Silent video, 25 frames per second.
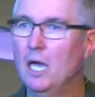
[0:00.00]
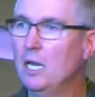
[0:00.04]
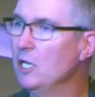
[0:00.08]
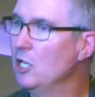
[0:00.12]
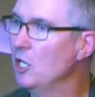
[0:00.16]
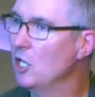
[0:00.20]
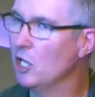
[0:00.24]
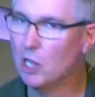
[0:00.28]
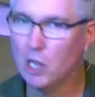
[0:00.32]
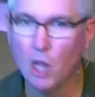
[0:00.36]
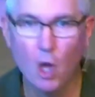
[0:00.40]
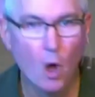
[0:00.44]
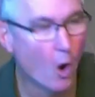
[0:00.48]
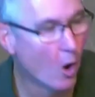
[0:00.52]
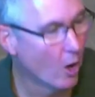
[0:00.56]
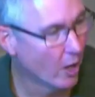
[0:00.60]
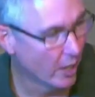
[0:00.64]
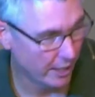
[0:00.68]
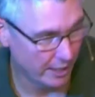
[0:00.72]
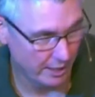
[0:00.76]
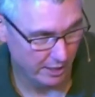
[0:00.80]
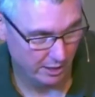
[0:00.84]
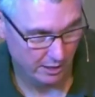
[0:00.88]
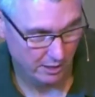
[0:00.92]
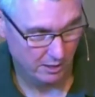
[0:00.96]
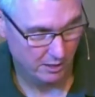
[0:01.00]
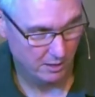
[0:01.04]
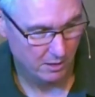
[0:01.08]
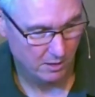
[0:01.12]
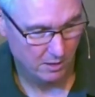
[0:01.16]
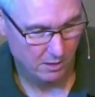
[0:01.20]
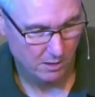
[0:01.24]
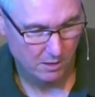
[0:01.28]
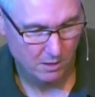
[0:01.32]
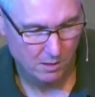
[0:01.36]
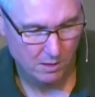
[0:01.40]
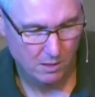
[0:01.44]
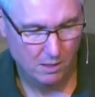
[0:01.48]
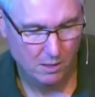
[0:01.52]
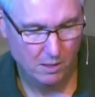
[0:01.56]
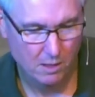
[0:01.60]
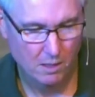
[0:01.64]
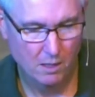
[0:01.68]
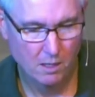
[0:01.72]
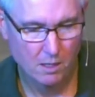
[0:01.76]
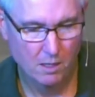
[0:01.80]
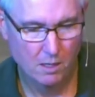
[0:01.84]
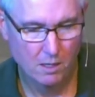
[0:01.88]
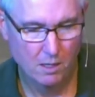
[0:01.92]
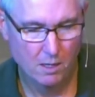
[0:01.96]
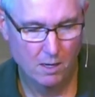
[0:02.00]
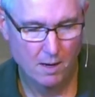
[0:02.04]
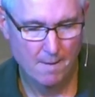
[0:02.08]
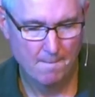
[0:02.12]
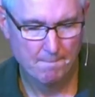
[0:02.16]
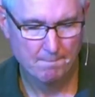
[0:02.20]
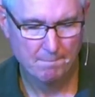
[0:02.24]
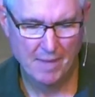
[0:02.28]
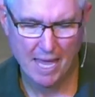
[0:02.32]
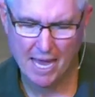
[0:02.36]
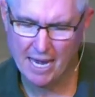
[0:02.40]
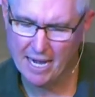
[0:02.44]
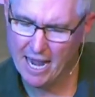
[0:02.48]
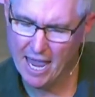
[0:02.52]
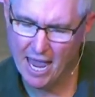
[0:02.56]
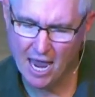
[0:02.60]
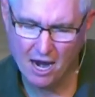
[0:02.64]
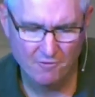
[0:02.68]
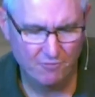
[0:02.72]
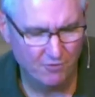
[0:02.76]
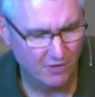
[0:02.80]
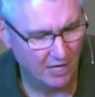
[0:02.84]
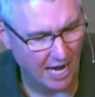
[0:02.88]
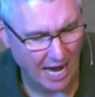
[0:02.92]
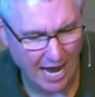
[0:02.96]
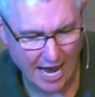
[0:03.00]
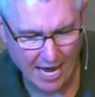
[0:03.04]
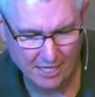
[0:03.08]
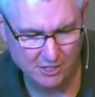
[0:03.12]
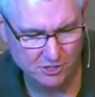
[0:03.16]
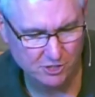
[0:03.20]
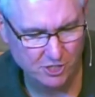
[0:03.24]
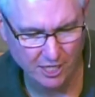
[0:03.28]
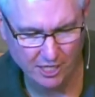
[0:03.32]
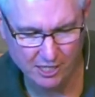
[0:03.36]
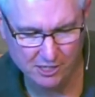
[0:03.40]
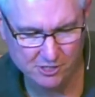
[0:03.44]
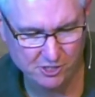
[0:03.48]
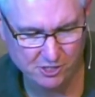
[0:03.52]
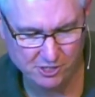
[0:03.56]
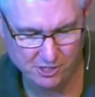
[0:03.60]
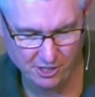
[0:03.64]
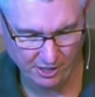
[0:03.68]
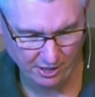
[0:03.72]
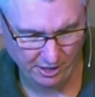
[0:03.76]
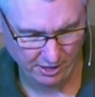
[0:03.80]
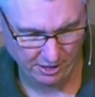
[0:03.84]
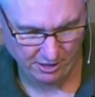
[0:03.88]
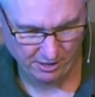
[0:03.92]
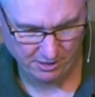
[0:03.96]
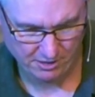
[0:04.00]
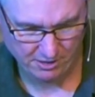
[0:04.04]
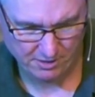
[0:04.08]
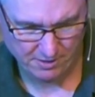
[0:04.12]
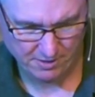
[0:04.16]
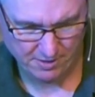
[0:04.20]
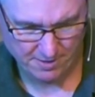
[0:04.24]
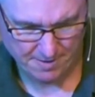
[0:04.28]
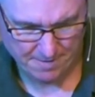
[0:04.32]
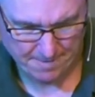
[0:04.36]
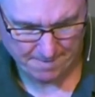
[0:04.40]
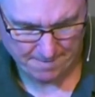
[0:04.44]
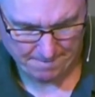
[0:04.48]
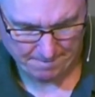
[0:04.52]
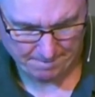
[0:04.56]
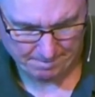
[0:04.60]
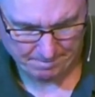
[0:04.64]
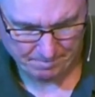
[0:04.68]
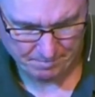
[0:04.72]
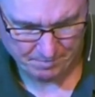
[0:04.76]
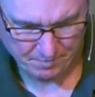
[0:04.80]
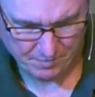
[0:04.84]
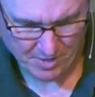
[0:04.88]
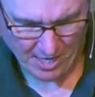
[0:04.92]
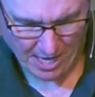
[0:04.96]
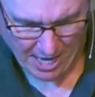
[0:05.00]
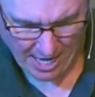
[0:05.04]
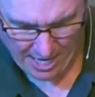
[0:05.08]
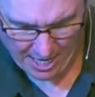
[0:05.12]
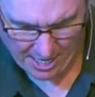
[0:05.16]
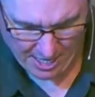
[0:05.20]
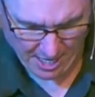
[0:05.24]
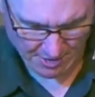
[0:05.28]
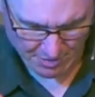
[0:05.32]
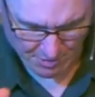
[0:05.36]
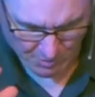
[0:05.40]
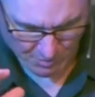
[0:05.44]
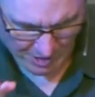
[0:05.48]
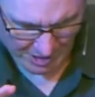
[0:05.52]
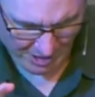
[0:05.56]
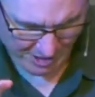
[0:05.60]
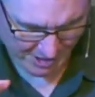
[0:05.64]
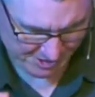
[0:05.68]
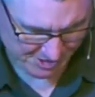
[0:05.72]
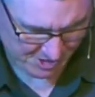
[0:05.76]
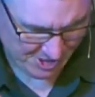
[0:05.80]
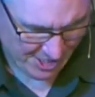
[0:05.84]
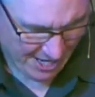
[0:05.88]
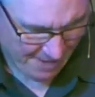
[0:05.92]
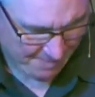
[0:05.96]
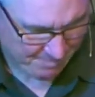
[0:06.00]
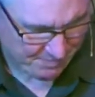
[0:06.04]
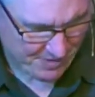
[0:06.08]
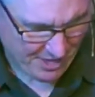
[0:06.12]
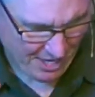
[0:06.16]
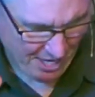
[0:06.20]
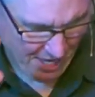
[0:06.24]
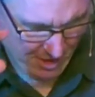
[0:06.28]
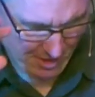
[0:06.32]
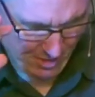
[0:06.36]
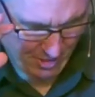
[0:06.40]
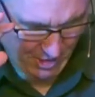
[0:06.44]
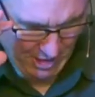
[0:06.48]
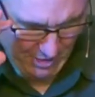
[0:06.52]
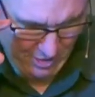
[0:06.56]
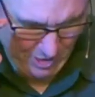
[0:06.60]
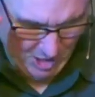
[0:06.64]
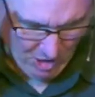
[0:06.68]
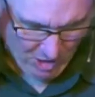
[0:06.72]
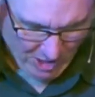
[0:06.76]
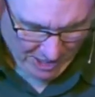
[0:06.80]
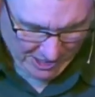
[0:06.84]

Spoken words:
in glory, and every eye is going to see. In other words, that